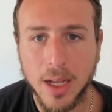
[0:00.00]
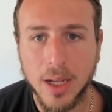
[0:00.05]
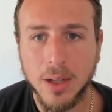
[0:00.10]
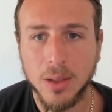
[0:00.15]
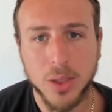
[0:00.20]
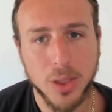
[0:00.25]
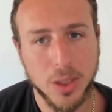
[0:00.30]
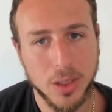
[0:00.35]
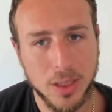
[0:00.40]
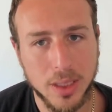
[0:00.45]

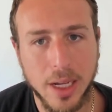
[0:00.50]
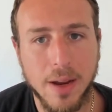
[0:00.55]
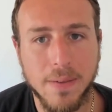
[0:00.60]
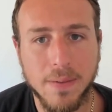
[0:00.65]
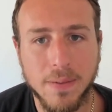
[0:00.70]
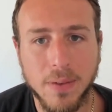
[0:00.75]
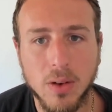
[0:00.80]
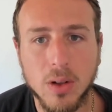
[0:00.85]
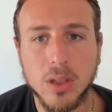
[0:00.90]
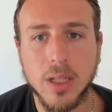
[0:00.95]
So you're seeing
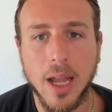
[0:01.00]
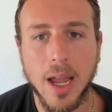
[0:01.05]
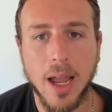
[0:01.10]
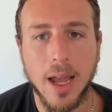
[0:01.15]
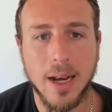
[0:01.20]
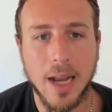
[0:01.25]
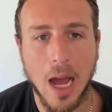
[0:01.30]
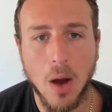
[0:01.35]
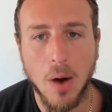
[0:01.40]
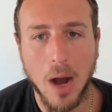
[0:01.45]

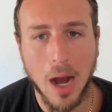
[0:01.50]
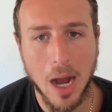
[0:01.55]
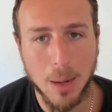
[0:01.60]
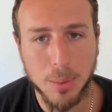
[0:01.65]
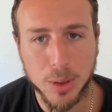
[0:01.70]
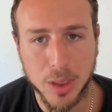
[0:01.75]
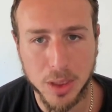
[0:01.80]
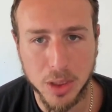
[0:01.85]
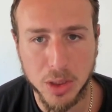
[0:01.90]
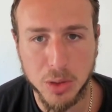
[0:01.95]
firsthand how
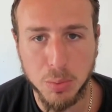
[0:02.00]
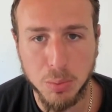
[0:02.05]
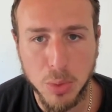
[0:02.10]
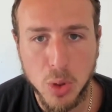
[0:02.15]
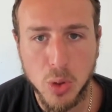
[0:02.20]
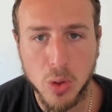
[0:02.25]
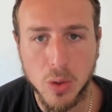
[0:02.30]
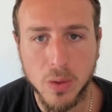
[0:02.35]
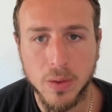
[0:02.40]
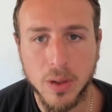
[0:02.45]
options
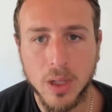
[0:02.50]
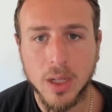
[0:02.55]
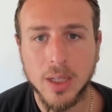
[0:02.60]
move.